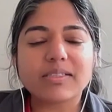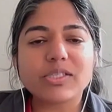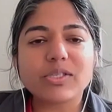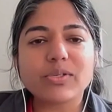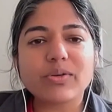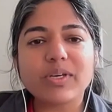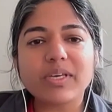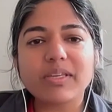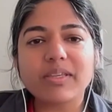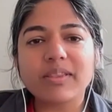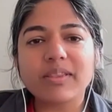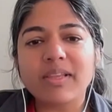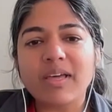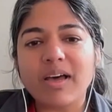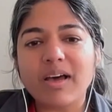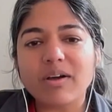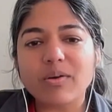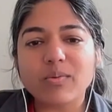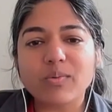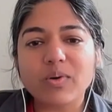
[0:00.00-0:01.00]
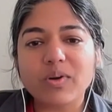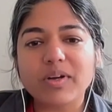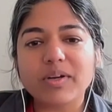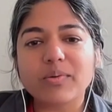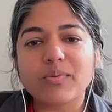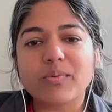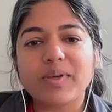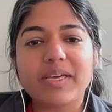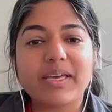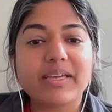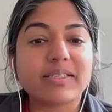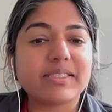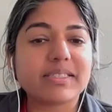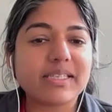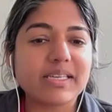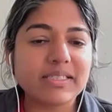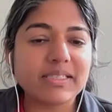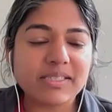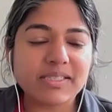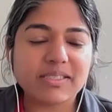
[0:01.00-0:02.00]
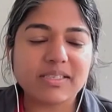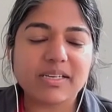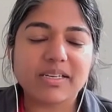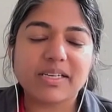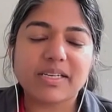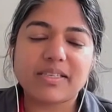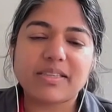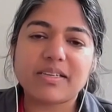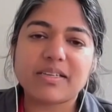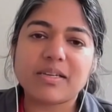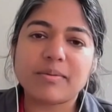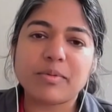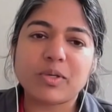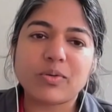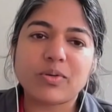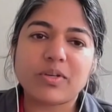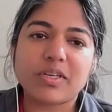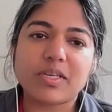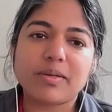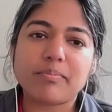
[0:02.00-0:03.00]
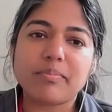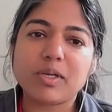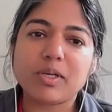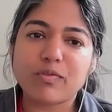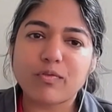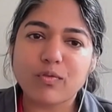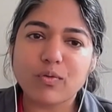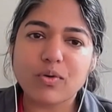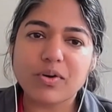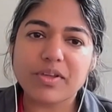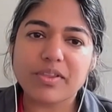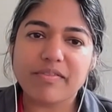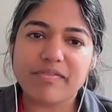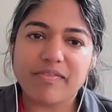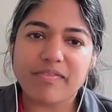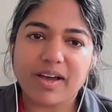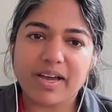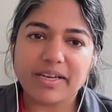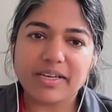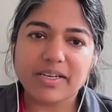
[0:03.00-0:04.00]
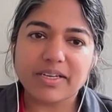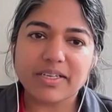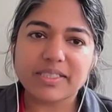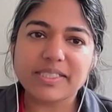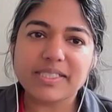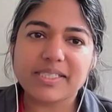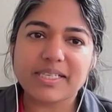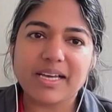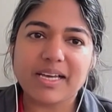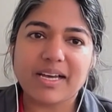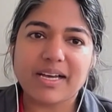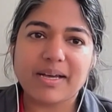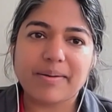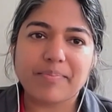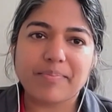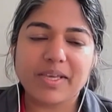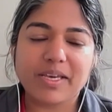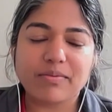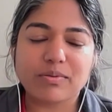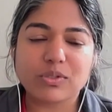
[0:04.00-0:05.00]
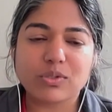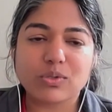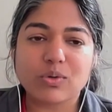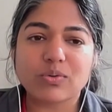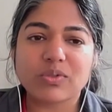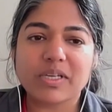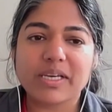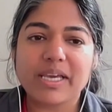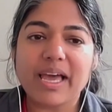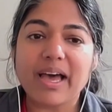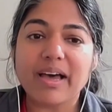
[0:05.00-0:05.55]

So in our work, we didn't study the community before the fires. It was only